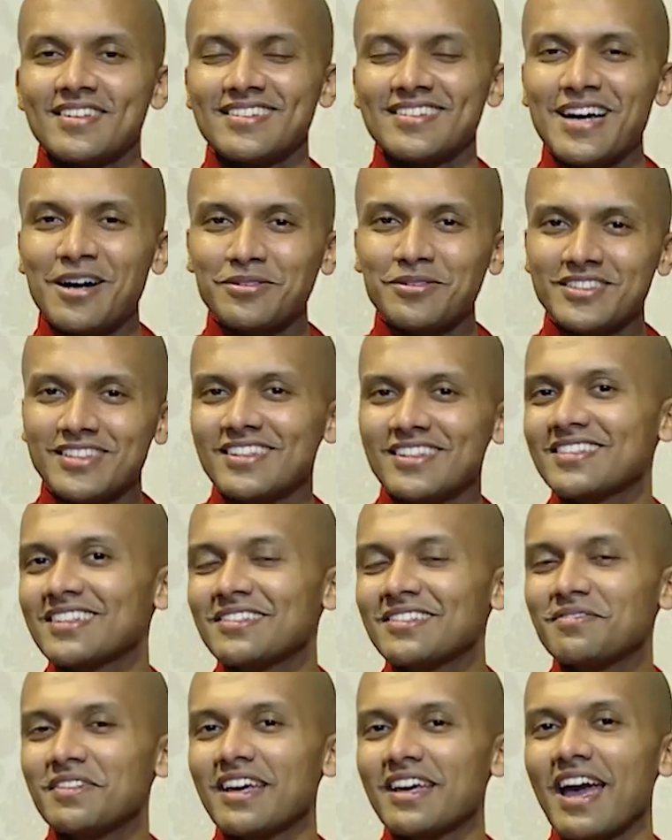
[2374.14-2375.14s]
Now
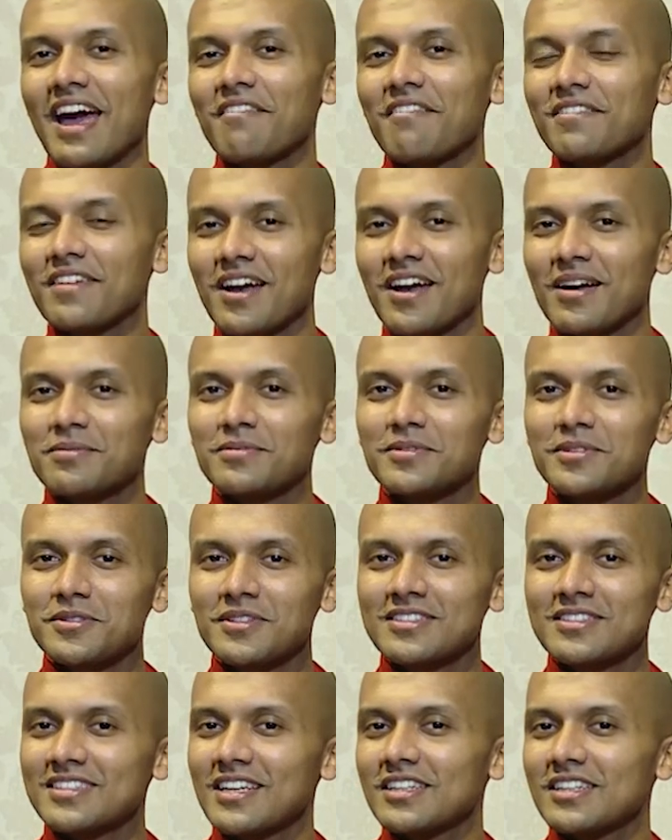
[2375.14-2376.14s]
children, we have come to
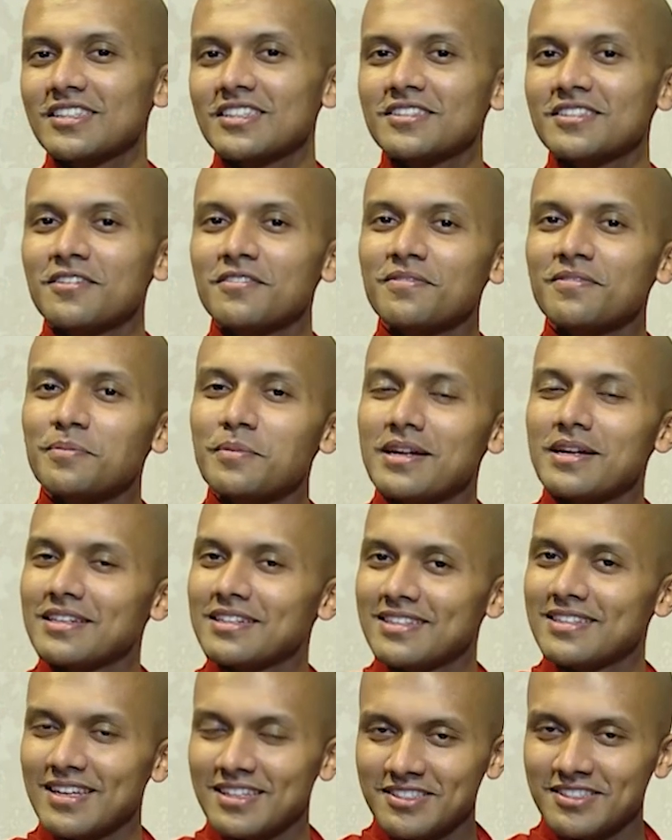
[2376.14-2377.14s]
the session of
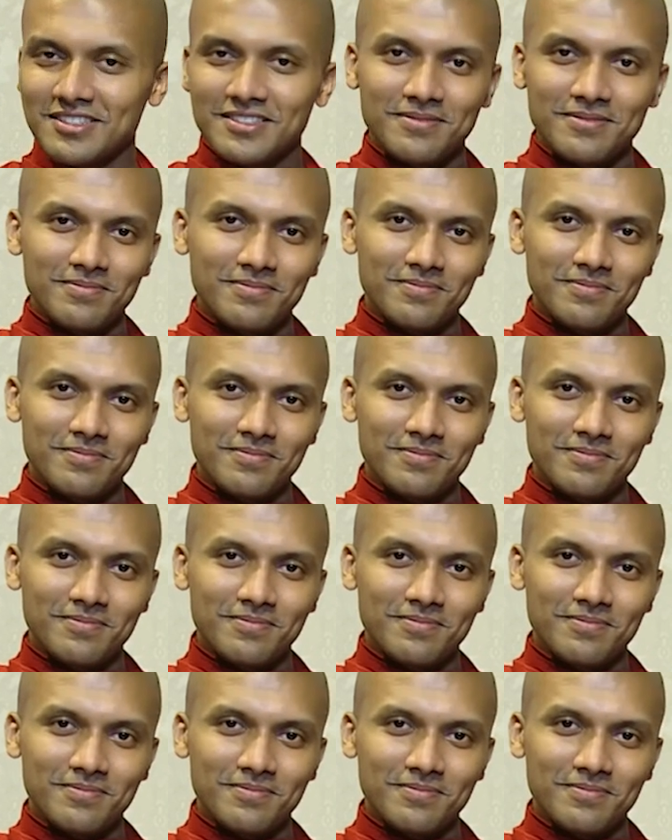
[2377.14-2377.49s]
meditation.